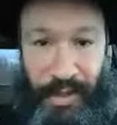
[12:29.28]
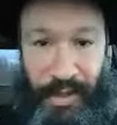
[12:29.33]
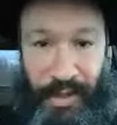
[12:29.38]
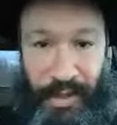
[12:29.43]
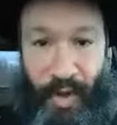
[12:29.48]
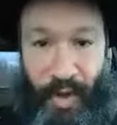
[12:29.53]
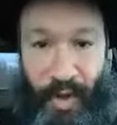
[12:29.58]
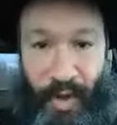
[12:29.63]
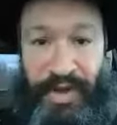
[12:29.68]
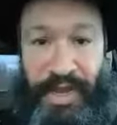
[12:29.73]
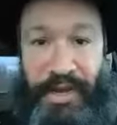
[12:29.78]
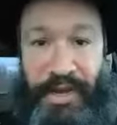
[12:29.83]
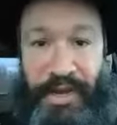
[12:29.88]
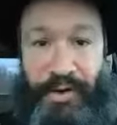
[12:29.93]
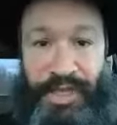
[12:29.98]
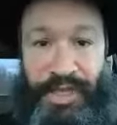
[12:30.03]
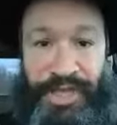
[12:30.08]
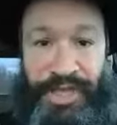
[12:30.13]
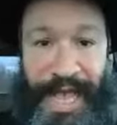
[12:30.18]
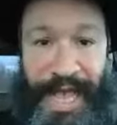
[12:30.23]
Over
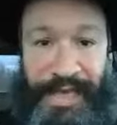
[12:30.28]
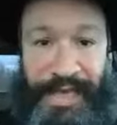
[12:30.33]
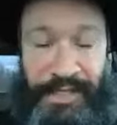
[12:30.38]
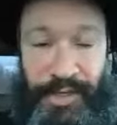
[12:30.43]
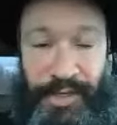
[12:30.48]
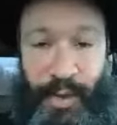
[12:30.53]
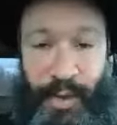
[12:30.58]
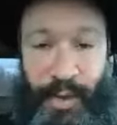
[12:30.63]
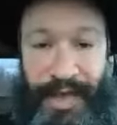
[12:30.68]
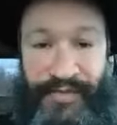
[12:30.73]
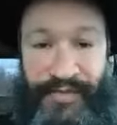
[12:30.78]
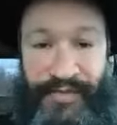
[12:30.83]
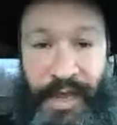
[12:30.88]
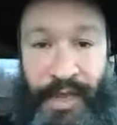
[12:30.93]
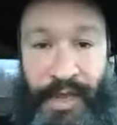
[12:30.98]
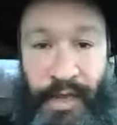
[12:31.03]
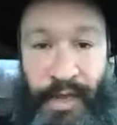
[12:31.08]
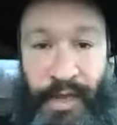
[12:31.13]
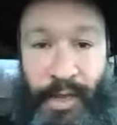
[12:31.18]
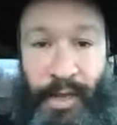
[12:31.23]
here in Jackson, you have
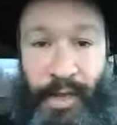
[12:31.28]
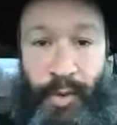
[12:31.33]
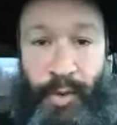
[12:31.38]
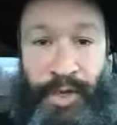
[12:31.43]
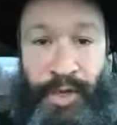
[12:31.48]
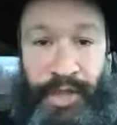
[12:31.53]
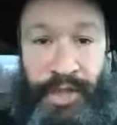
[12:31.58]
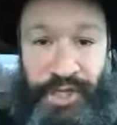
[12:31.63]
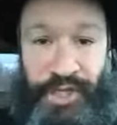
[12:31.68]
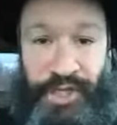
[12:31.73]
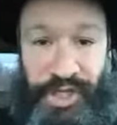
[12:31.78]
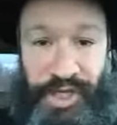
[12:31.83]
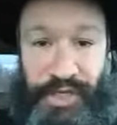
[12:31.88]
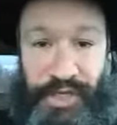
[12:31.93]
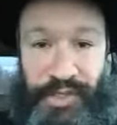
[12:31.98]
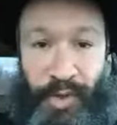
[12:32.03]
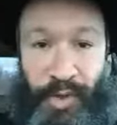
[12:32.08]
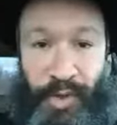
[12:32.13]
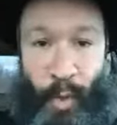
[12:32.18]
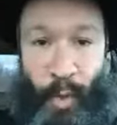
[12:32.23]
a
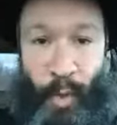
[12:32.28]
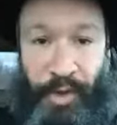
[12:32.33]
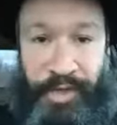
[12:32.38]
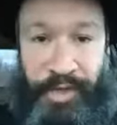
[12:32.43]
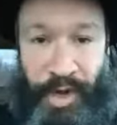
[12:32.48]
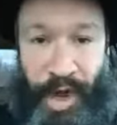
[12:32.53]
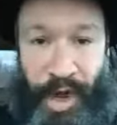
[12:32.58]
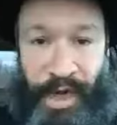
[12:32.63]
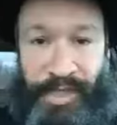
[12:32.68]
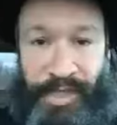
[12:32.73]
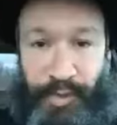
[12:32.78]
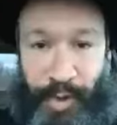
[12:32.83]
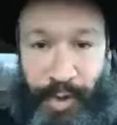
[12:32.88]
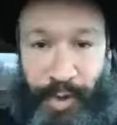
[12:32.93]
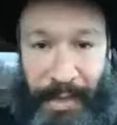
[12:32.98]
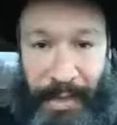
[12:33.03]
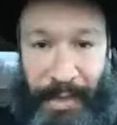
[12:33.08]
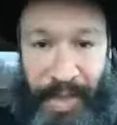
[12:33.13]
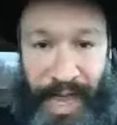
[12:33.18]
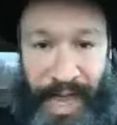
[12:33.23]
religious Orthodox
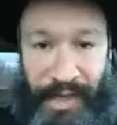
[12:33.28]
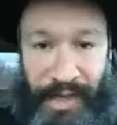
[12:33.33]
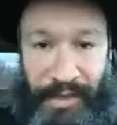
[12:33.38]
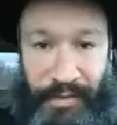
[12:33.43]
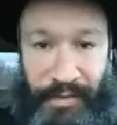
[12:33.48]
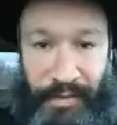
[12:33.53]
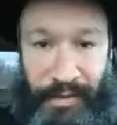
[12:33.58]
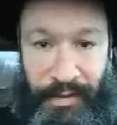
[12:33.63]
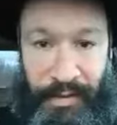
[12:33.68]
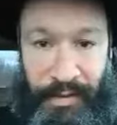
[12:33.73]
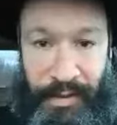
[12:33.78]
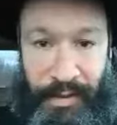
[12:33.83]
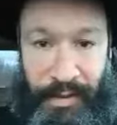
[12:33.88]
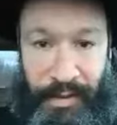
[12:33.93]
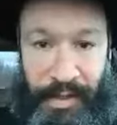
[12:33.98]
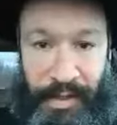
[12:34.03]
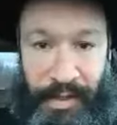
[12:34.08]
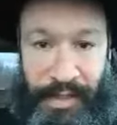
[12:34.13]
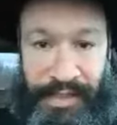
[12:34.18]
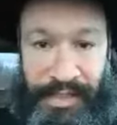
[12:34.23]
rabbi
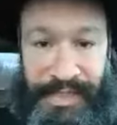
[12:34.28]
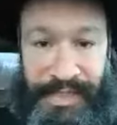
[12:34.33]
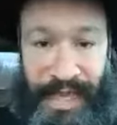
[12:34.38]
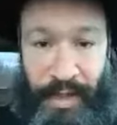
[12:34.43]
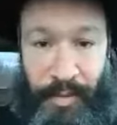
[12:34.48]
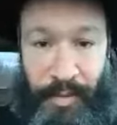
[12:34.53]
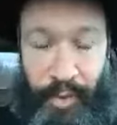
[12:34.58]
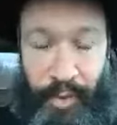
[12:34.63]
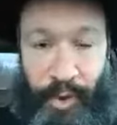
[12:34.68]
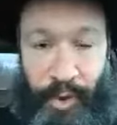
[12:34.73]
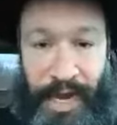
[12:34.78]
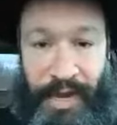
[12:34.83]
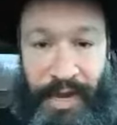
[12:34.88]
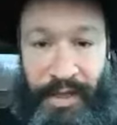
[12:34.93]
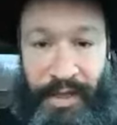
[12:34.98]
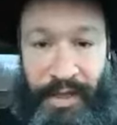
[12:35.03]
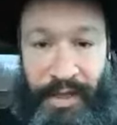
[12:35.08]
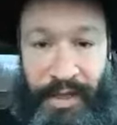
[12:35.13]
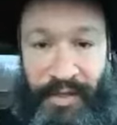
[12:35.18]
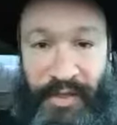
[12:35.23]

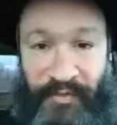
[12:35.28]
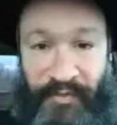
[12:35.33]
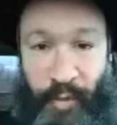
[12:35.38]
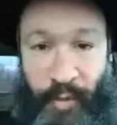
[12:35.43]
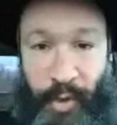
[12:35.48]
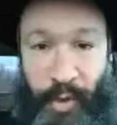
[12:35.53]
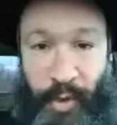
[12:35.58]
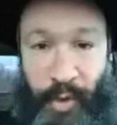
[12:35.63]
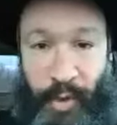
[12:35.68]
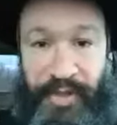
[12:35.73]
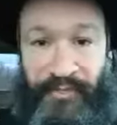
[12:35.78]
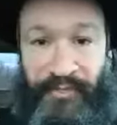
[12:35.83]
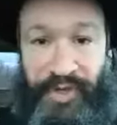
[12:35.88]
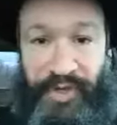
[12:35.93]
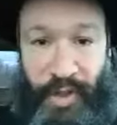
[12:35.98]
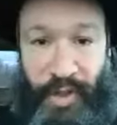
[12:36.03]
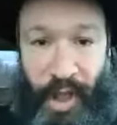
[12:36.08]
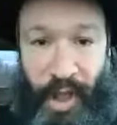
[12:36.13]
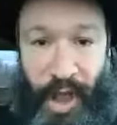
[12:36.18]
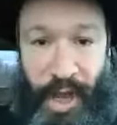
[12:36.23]
celebrating the 4th of
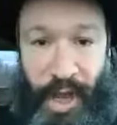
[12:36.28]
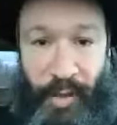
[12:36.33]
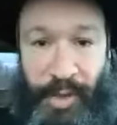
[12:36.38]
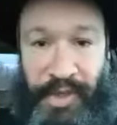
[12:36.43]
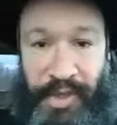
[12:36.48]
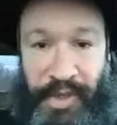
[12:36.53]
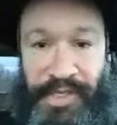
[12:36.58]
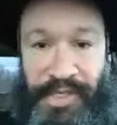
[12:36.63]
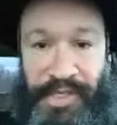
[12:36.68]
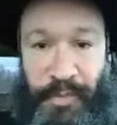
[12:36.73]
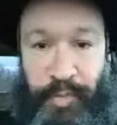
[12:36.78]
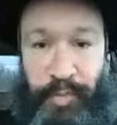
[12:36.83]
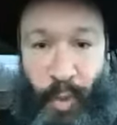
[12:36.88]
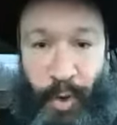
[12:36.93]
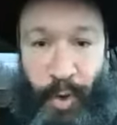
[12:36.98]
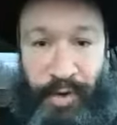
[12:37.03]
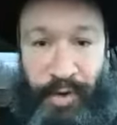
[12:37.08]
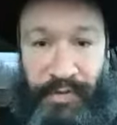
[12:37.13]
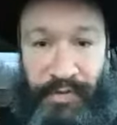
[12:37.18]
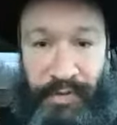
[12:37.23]
July with the
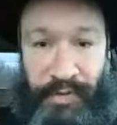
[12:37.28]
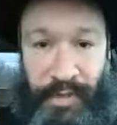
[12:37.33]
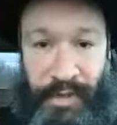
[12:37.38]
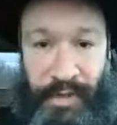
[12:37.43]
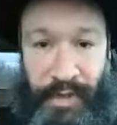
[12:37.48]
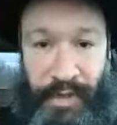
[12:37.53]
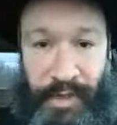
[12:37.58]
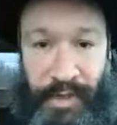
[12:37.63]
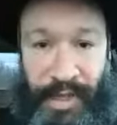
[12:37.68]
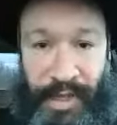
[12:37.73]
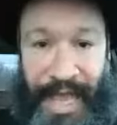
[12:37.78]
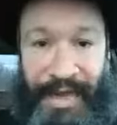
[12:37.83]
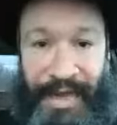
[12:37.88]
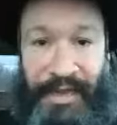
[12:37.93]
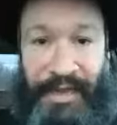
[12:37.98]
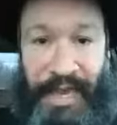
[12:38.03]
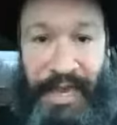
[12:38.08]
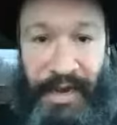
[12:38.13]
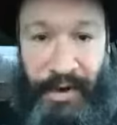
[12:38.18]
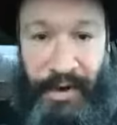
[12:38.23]
support and
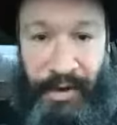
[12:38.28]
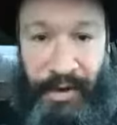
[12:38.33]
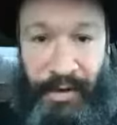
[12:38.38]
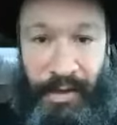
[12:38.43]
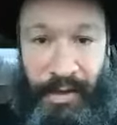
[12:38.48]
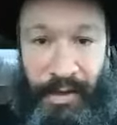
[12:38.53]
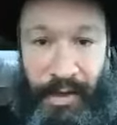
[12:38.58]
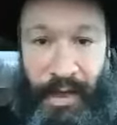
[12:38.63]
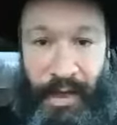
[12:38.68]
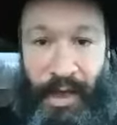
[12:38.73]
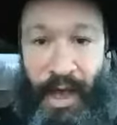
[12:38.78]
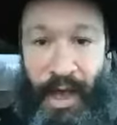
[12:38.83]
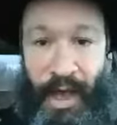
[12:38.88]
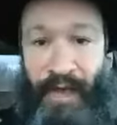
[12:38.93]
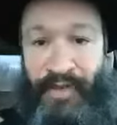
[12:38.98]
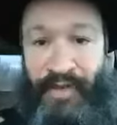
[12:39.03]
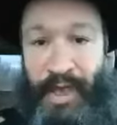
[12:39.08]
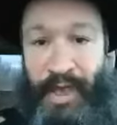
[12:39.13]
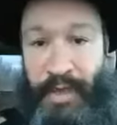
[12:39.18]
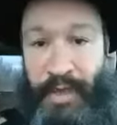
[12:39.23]
care
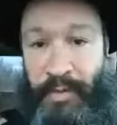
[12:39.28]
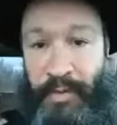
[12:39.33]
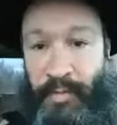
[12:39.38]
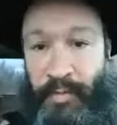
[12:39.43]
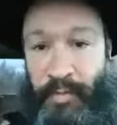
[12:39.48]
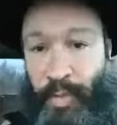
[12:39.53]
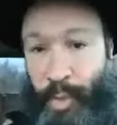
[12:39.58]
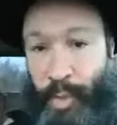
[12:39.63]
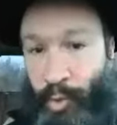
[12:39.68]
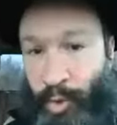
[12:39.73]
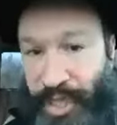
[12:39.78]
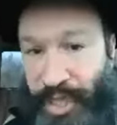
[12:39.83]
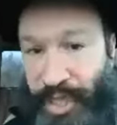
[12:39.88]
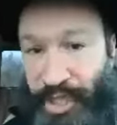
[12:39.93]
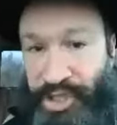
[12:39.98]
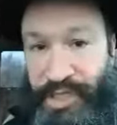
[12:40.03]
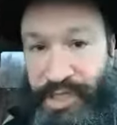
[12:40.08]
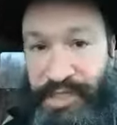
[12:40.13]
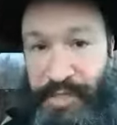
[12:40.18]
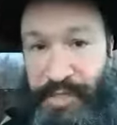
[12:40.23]
of a
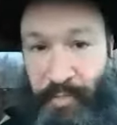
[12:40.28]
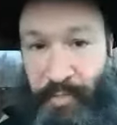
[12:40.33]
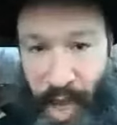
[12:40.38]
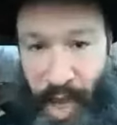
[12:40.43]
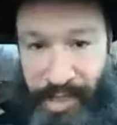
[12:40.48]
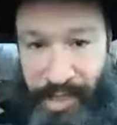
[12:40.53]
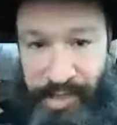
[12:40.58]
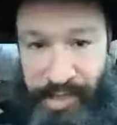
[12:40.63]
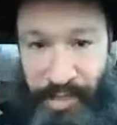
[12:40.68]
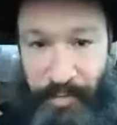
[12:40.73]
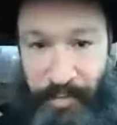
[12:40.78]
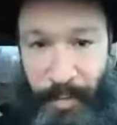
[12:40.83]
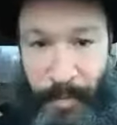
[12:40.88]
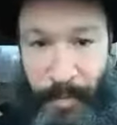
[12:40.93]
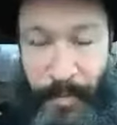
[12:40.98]
religious Muslim.